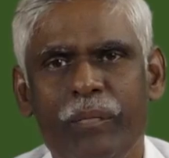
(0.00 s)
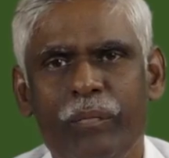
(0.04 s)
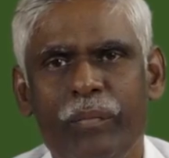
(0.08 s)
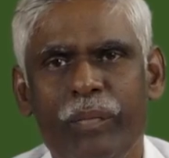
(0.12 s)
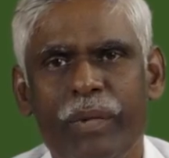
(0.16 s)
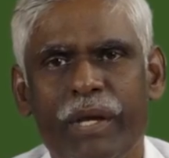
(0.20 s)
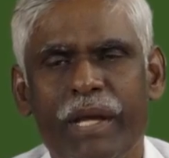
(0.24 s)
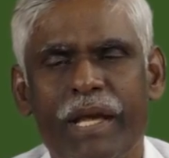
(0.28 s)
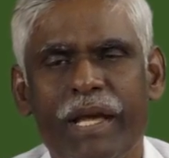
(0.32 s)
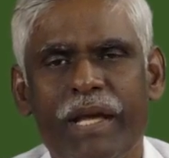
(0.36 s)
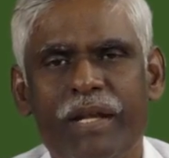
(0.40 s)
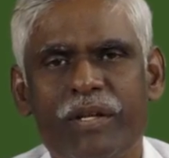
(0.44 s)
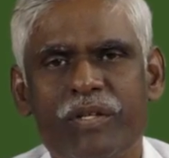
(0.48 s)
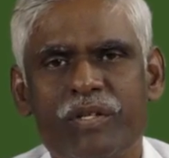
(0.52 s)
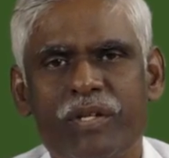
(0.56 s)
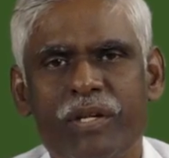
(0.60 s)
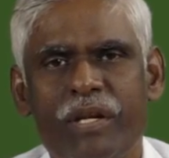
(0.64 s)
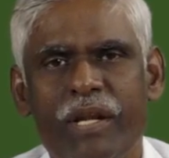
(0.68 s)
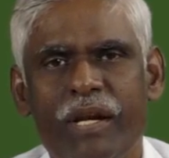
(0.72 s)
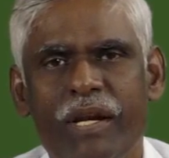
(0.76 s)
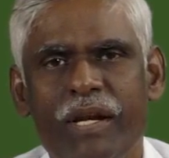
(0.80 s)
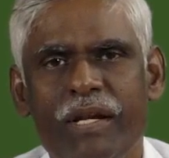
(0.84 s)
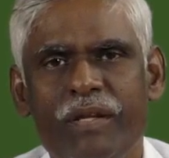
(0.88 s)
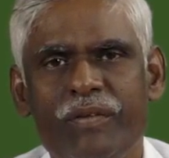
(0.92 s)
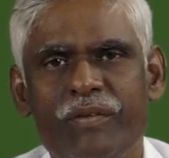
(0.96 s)
began
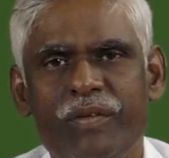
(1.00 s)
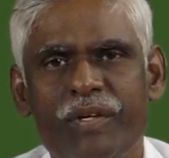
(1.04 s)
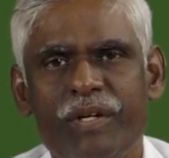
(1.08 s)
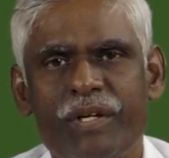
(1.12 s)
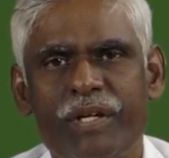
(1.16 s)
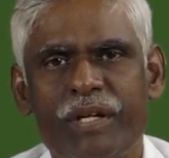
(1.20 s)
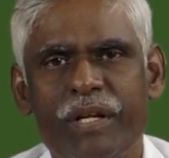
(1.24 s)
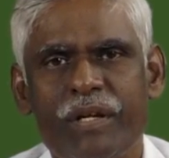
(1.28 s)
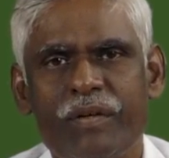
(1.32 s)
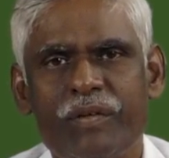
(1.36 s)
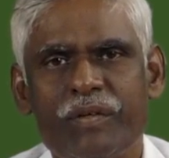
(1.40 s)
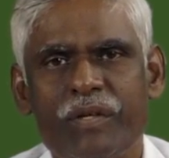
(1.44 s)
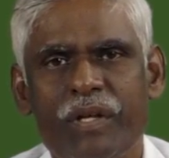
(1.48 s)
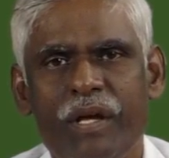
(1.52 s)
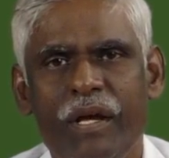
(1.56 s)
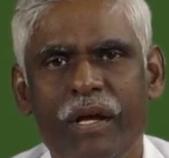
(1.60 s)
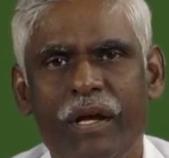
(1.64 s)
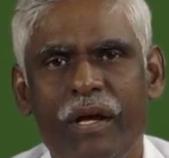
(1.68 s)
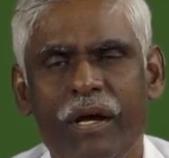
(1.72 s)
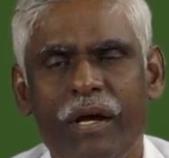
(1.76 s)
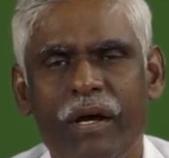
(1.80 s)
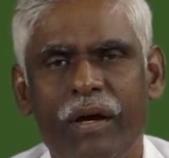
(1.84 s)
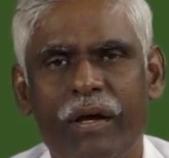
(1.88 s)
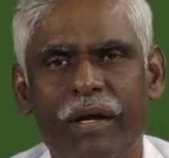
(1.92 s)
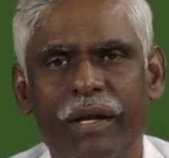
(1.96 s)
sterilization
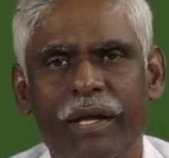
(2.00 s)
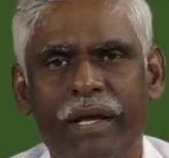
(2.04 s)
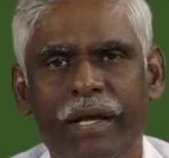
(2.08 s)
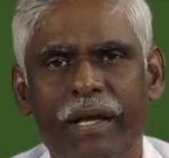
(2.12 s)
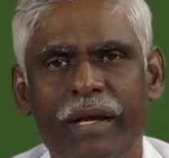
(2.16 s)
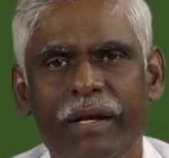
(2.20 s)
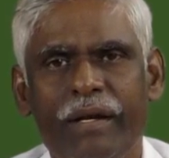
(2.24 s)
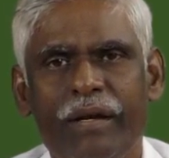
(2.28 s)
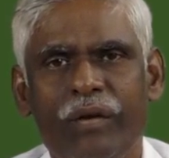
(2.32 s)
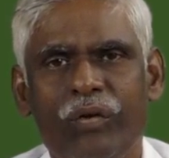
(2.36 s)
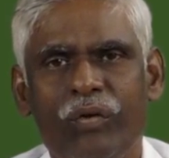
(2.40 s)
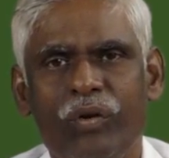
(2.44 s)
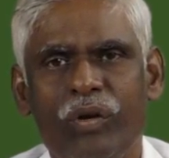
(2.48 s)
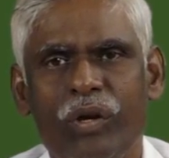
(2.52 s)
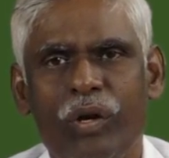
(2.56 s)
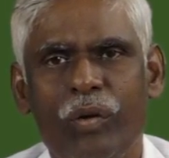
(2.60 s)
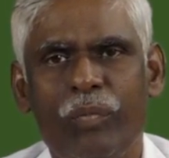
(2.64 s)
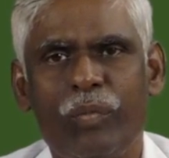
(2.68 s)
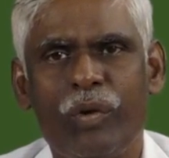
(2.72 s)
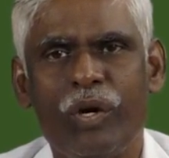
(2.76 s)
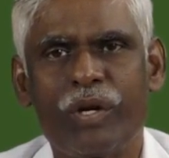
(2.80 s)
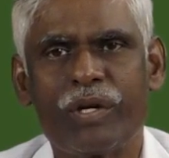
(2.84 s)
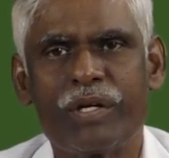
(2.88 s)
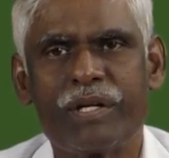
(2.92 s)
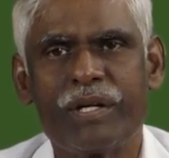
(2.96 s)
or carry out
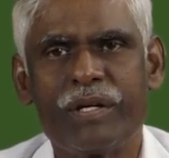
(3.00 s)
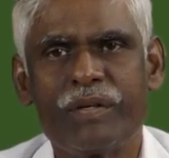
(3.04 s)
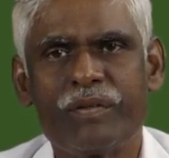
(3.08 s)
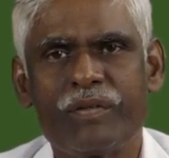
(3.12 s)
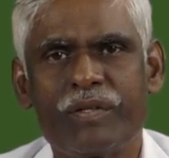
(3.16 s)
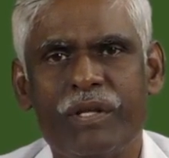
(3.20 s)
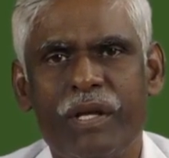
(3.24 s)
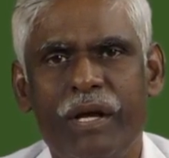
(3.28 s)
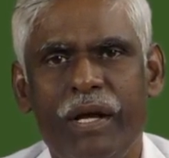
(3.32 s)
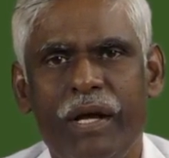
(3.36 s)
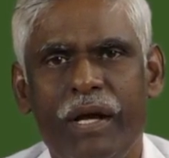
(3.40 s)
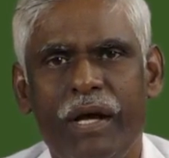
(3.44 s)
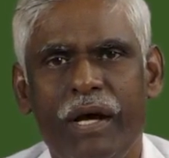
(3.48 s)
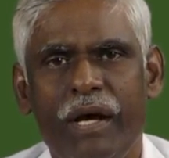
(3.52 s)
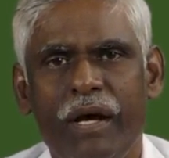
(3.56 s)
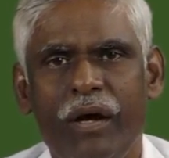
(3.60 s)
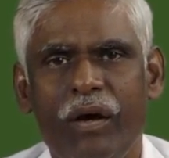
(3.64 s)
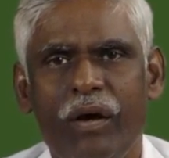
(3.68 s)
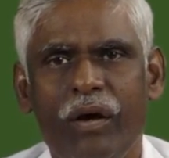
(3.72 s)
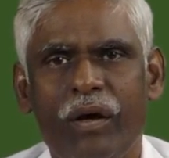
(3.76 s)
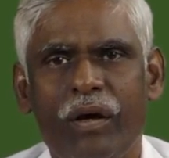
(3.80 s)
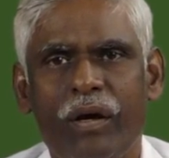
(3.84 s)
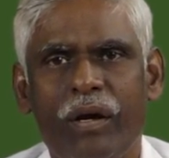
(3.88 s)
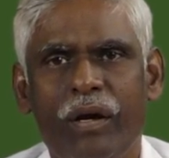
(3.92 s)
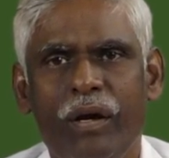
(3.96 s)
abortions
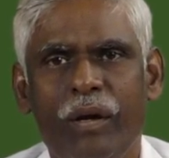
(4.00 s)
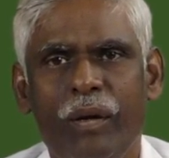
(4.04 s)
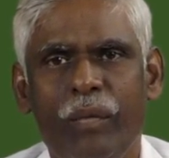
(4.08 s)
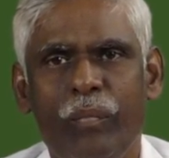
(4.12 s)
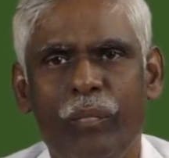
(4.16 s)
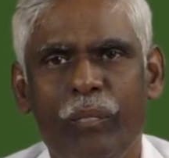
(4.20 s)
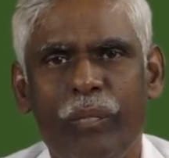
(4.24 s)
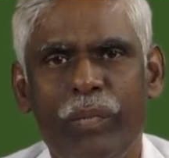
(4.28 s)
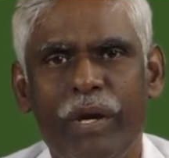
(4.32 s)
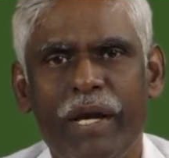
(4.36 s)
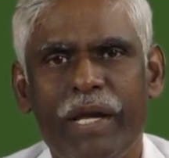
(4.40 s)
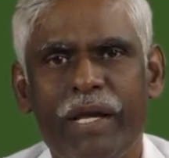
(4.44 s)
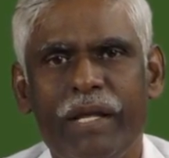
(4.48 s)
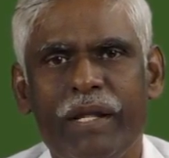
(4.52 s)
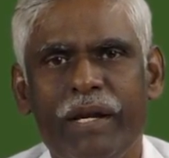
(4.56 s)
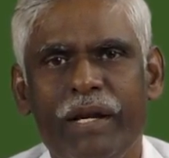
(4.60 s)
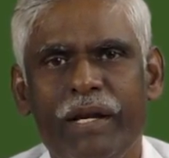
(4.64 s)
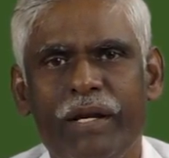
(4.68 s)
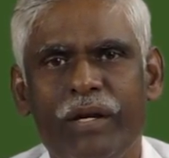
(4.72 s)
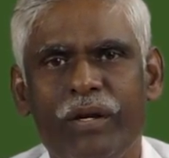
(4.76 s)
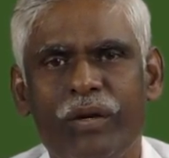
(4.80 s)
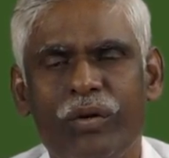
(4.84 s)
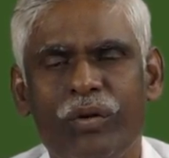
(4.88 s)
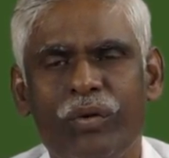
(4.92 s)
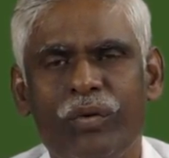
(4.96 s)
or
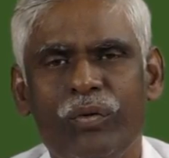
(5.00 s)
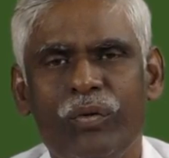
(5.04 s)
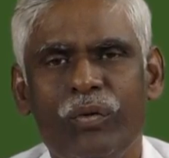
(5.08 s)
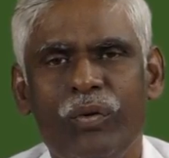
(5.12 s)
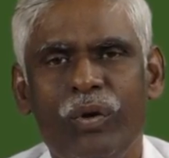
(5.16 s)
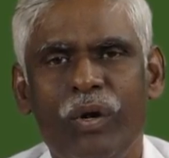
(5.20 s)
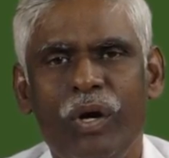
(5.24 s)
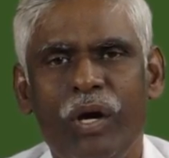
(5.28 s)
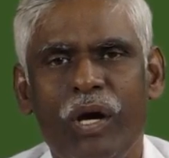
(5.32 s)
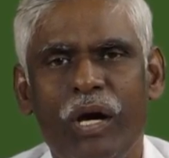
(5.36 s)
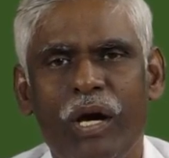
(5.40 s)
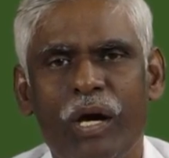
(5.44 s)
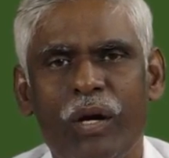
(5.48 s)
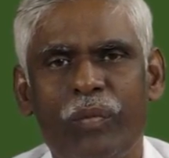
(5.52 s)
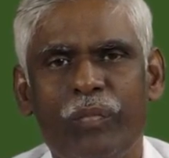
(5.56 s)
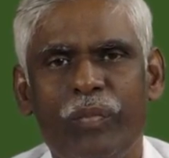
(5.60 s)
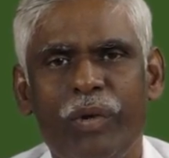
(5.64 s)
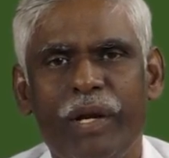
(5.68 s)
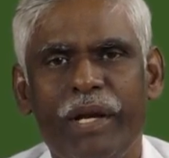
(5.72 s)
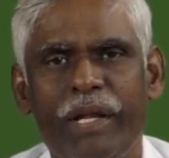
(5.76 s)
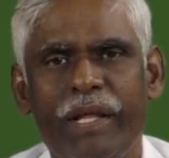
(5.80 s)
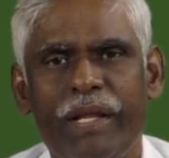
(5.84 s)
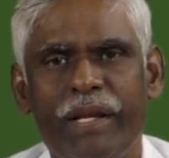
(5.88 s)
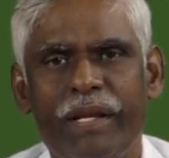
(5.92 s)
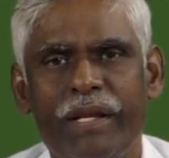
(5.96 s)
migrate to
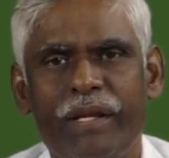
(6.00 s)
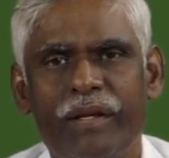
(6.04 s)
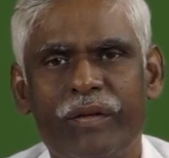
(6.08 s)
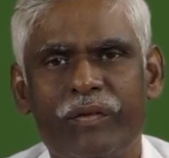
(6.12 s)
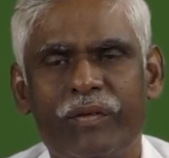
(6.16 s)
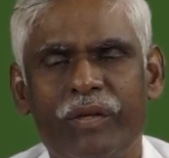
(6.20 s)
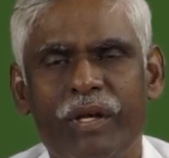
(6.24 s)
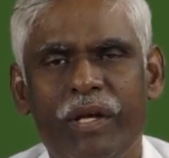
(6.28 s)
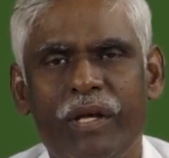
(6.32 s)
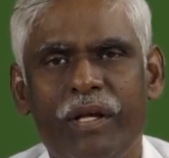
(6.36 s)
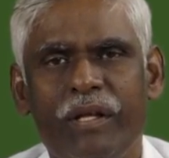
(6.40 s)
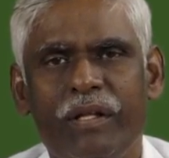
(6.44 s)
urban areas.